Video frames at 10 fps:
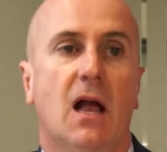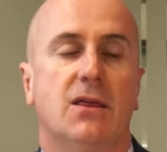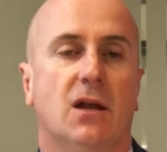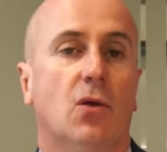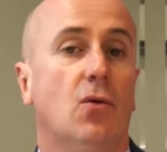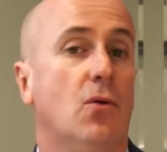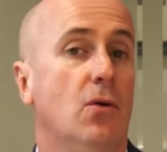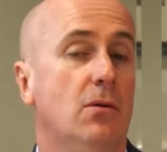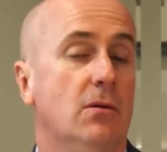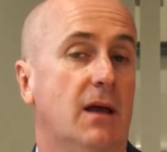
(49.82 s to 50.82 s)
the
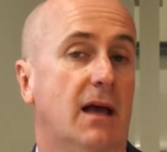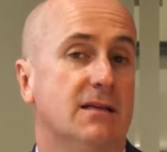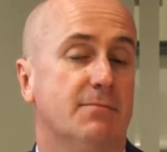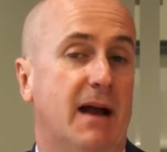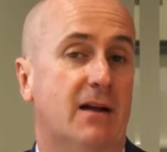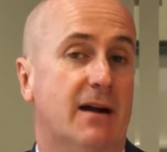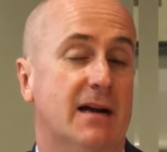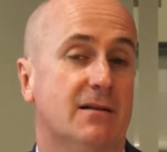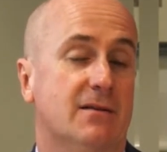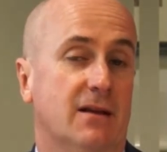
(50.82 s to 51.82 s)
law as a
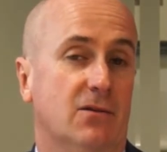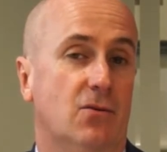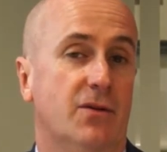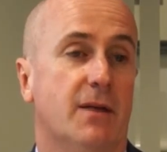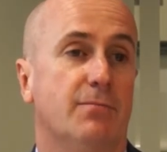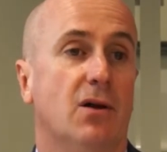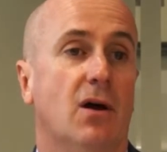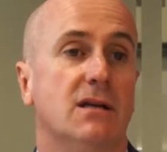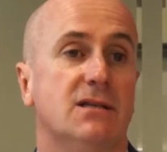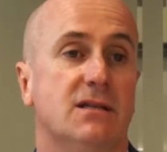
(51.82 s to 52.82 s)
background, the law that
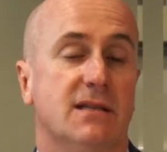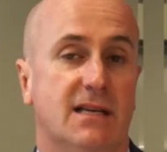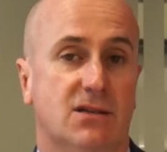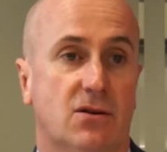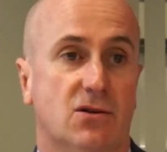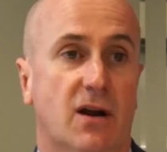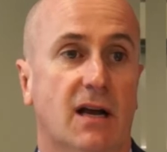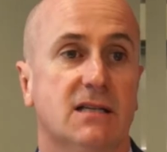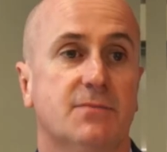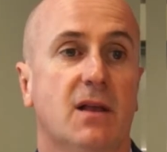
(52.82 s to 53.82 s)
applies to SaaS
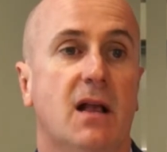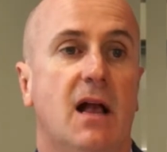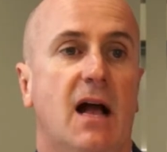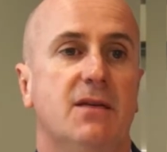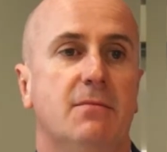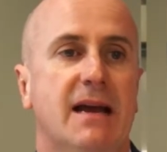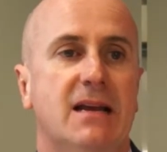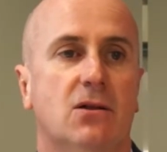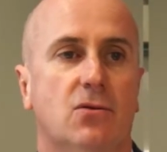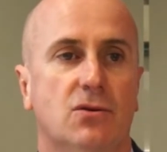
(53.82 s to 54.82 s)
contracts, and the
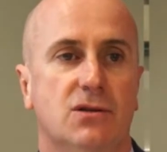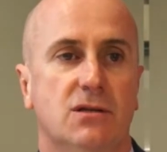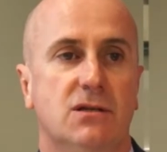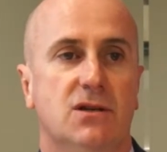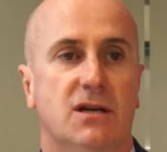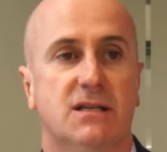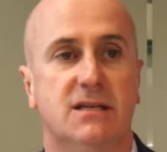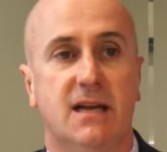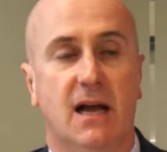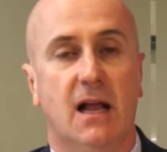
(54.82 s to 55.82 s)
main clauses to
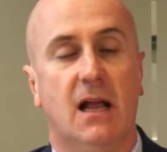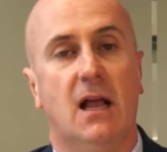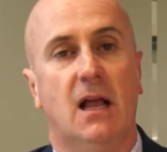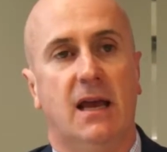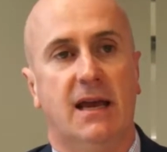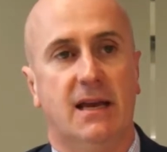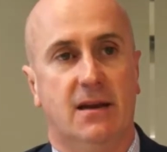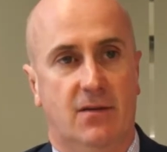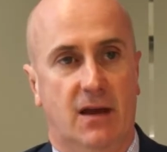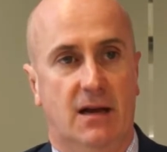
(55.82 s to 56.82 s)
consider
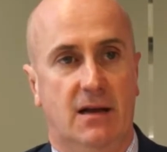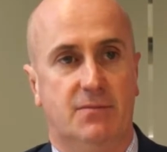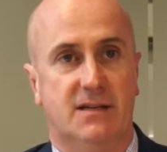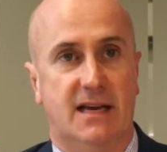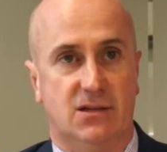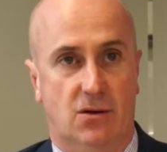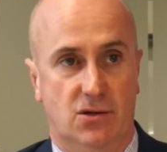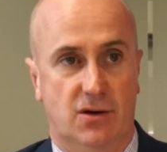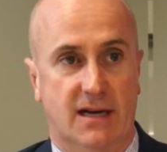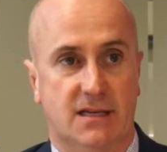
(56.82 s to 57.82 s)
in SaaS
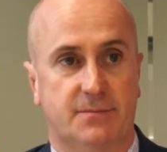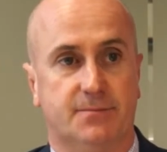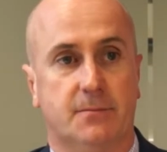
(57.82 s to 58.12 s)
contracts.